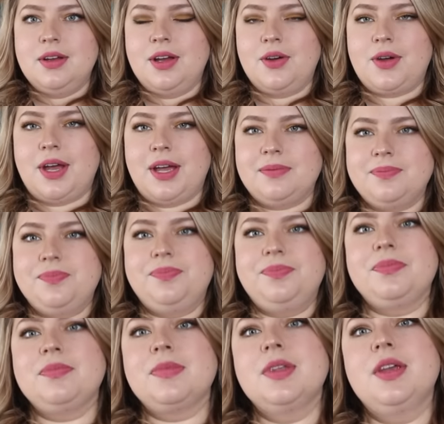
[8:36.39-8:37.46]
Okay,
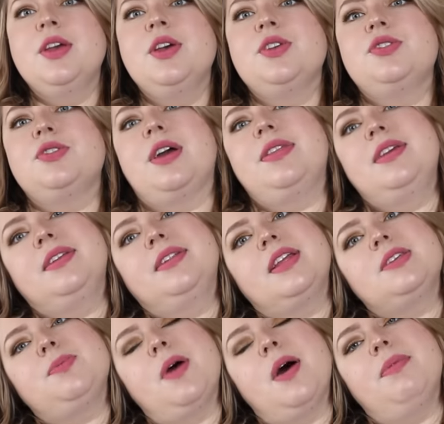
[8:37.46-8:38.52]
so I think
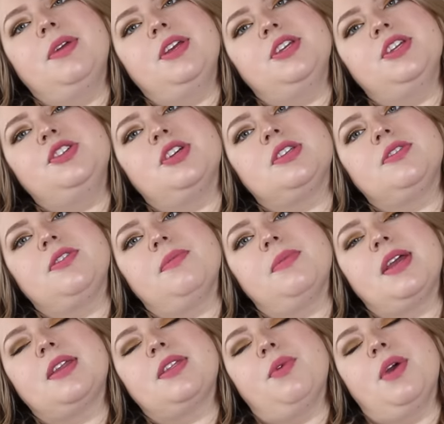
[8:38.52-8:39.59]
that's probably just from
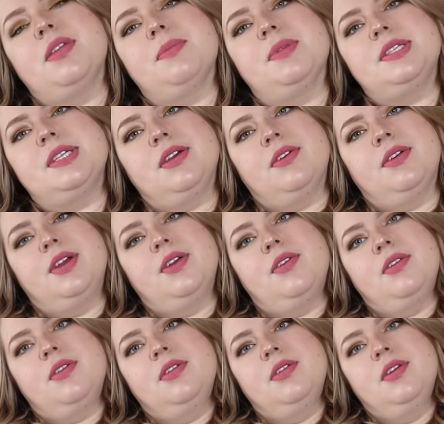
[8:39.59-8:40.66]
like the way the
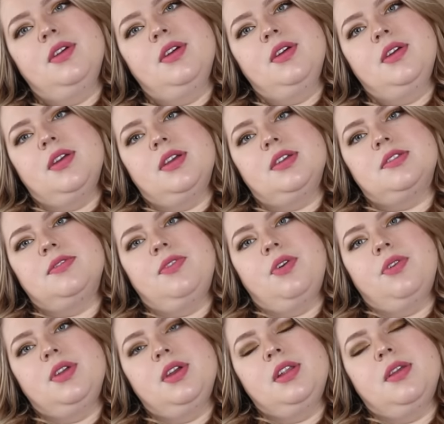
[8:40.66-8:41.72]
material is
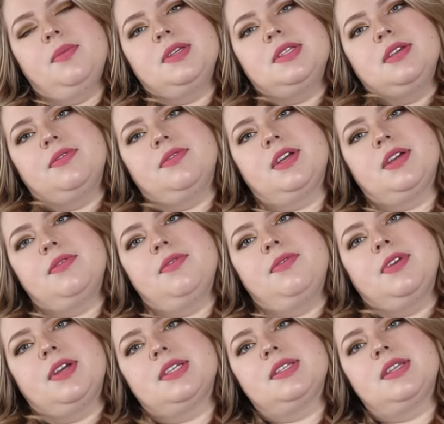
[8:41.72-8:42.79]
folded. Let me see if I can
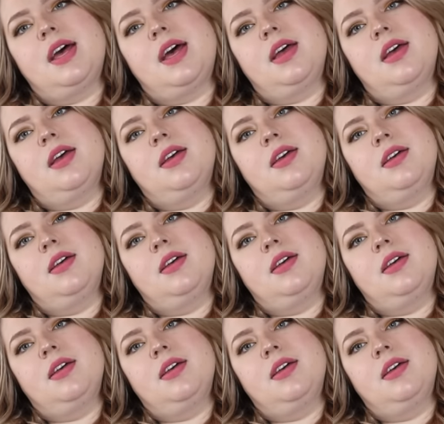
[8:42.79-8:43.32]
fix that.